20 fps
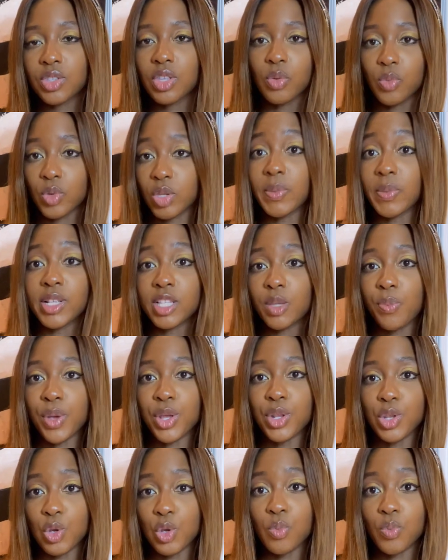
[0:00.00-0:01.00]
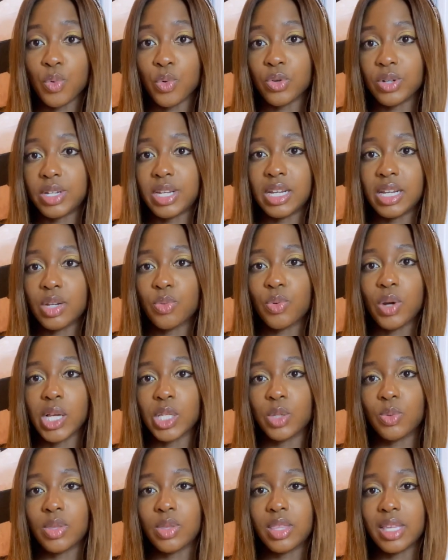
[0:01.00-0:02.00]
That was meant to be a newborn teat,
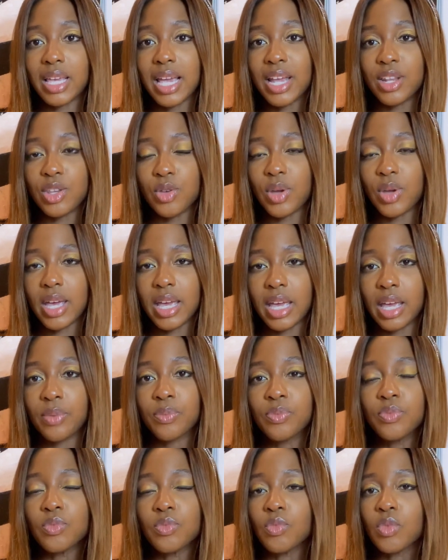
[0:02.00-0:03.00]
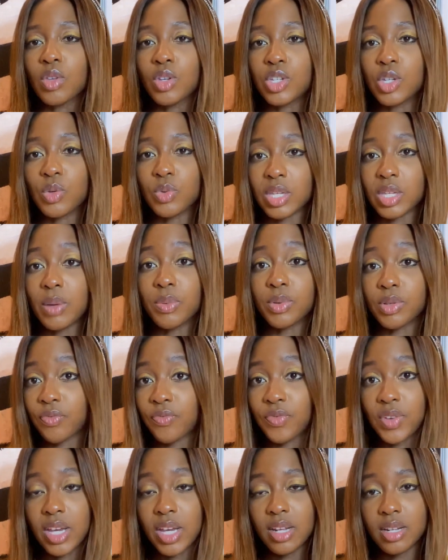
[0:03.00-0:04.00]
whereas with the NUK she was able to
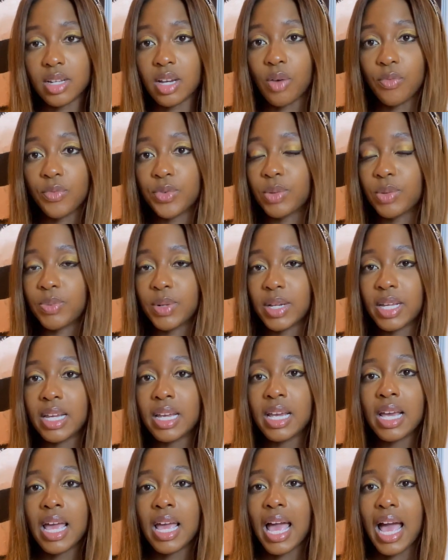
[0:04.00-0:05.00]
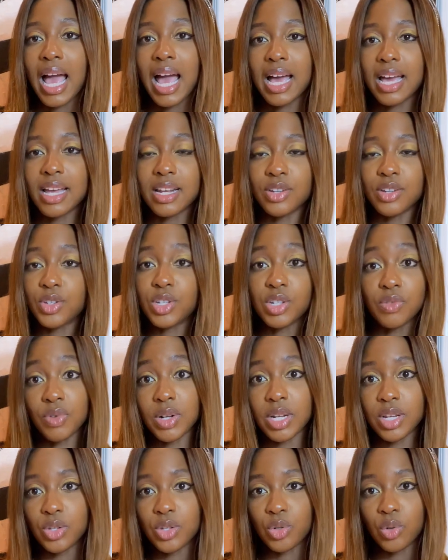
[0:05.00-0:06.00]
feed comfortably and she
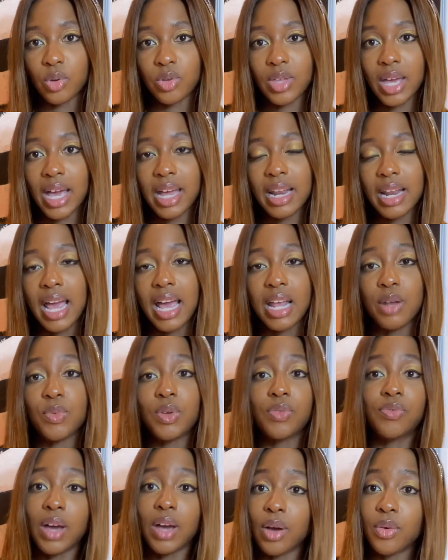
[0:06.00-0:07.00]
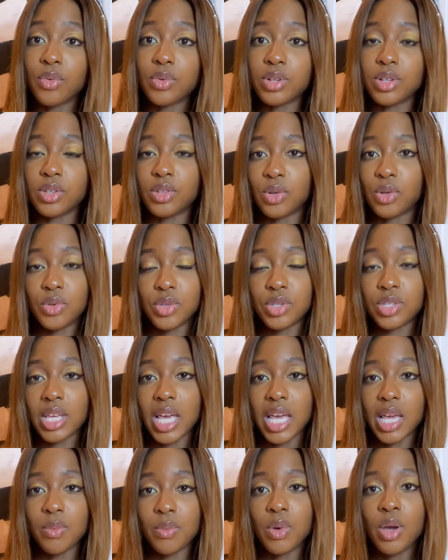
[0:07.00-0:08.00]
really enjoyed that. And we found, you know, the
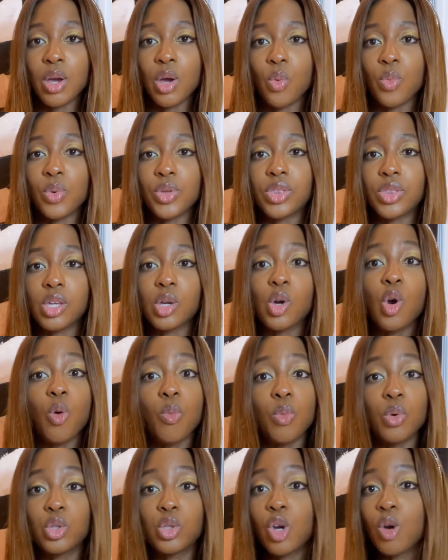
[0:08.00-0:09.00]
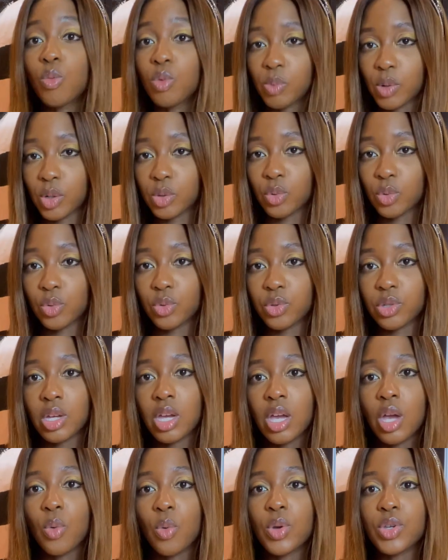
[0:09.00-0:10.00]
same with the Komotomo bottles,
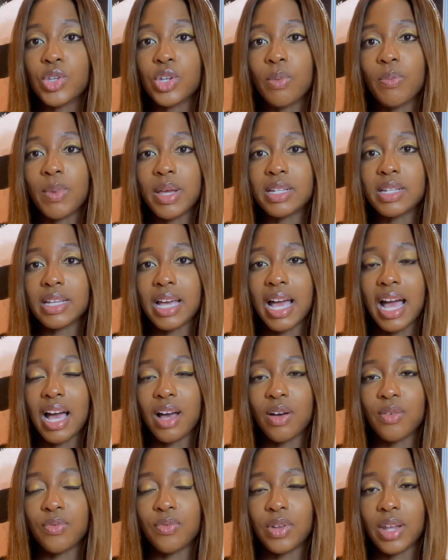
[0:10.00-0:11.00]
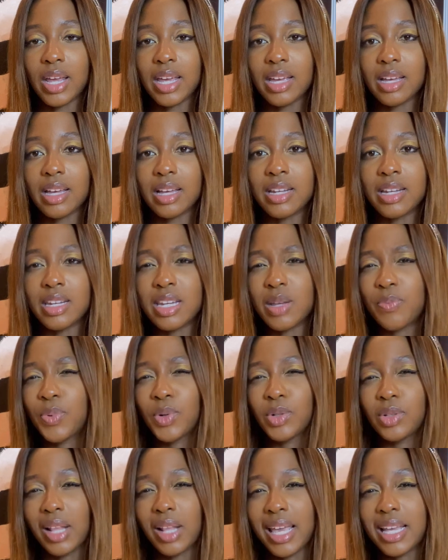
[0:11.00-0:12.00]
which are meant to have like a
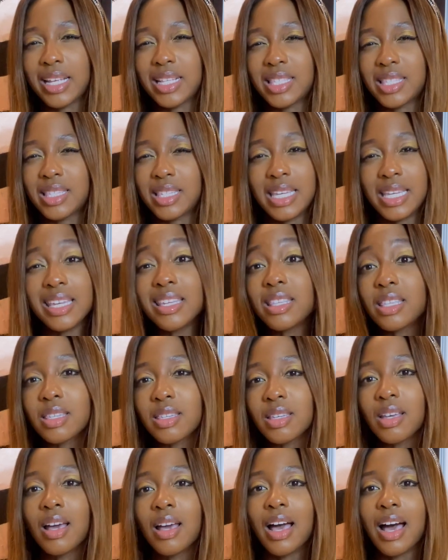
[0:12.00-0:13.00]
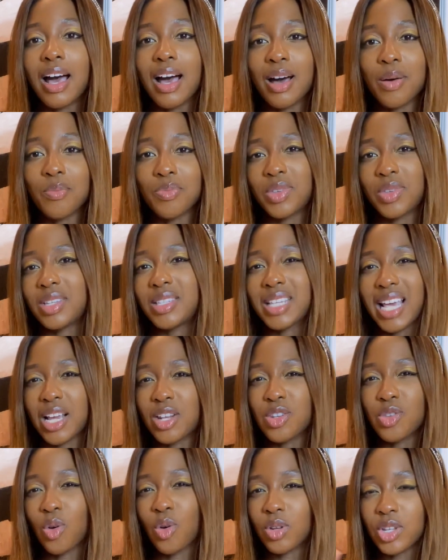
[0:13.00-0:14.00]
nipple like teat. The
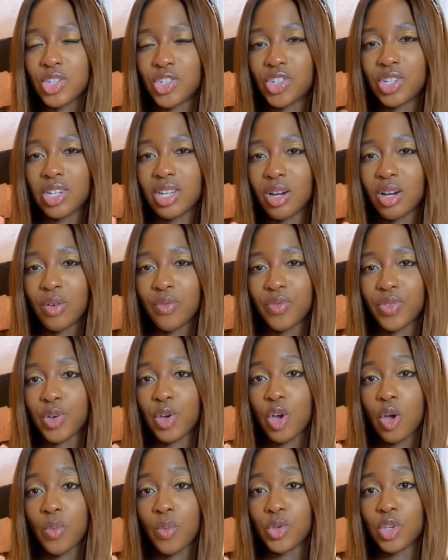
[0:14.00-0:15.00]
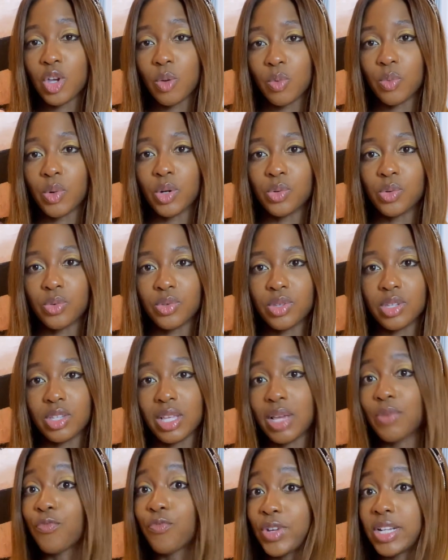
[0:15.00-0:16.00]
technology of the Komotomo bottles is
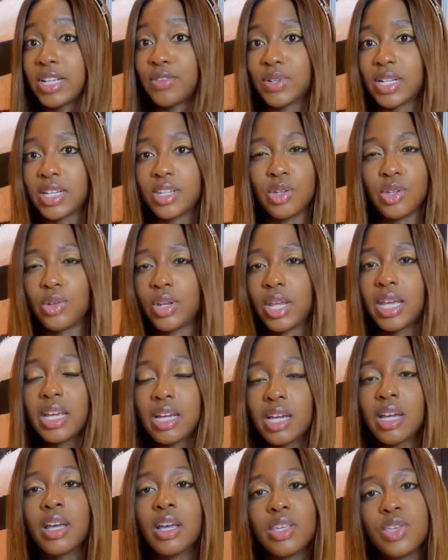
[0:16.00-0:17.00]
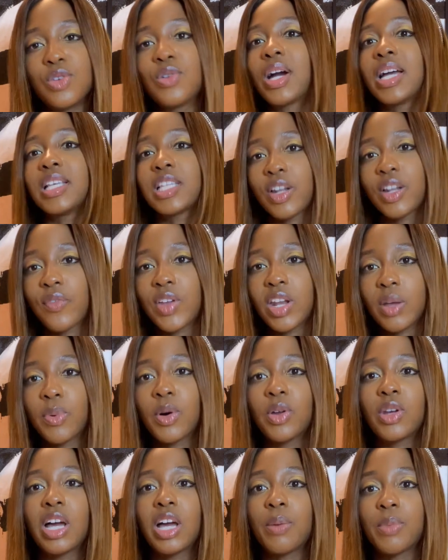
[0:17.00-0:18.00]
really, really unique. You guys can read up
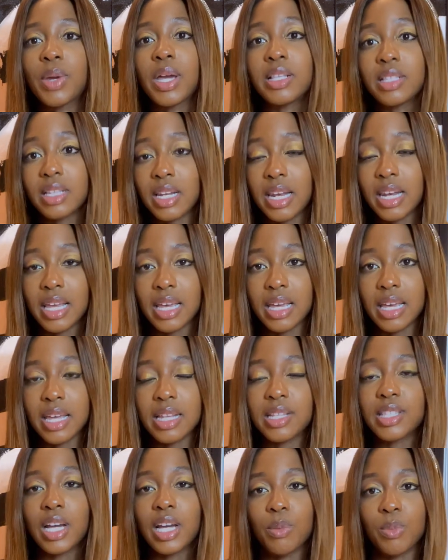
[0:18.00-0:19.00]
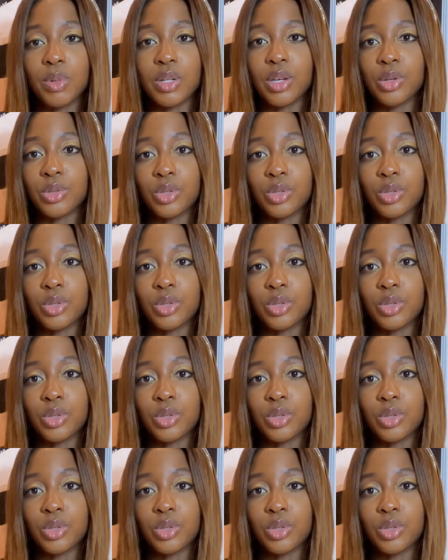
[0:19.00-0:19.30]
on it. I'm going to link it down below.